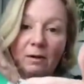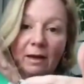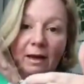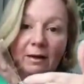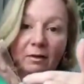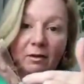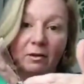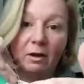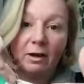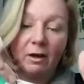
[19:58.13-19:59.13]
and another
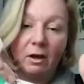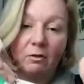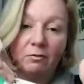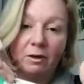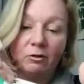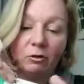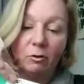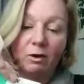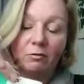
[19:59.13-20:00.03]
line 1/2 inch away